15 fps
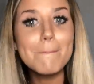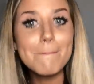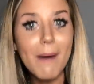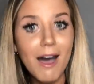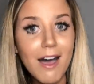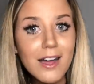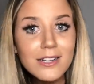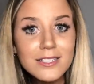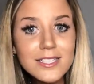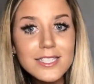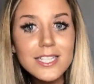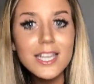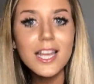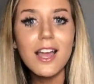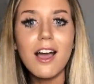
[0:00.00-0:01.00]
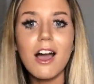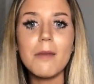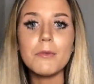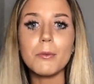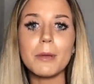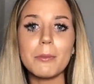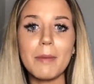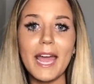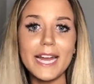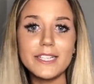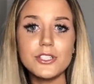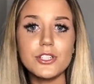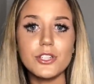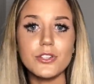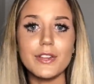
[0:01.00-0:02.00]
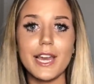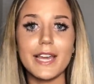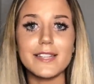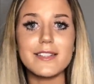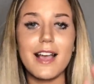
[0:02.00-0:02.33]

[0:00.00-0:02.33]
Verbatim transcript: but I'm not being paid to do this.